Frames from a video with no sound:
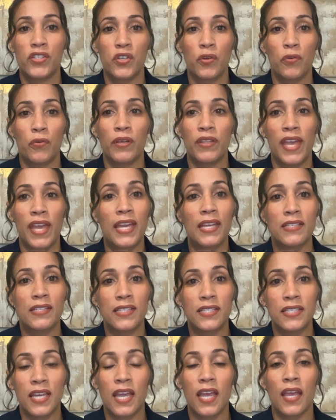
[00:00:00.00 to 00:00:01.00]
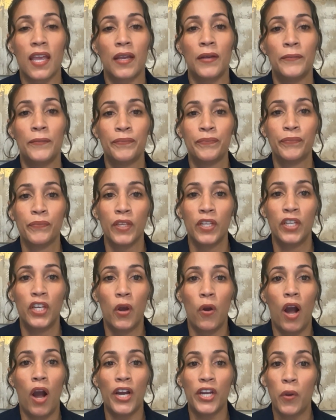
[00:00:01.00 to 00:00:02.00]
So they can see, you
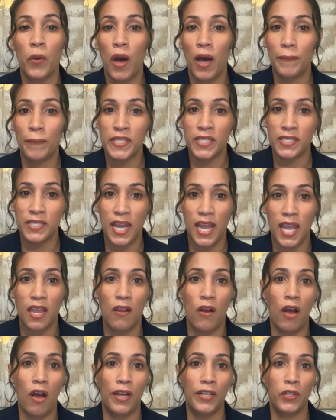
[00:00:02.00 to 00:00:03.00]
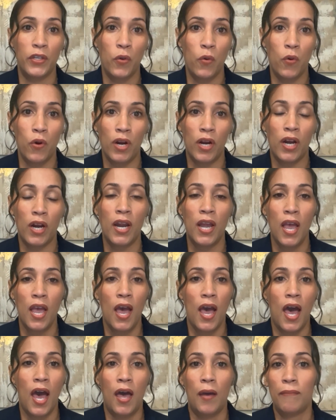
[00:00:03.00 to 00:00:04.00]
know, are you up to date on your
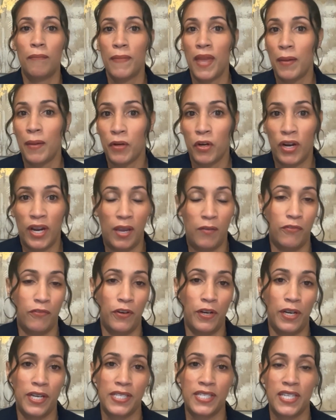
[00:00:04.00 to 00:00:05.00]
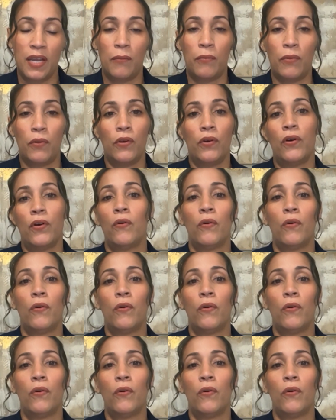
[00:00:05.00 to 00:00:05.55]
mammogram, for an example,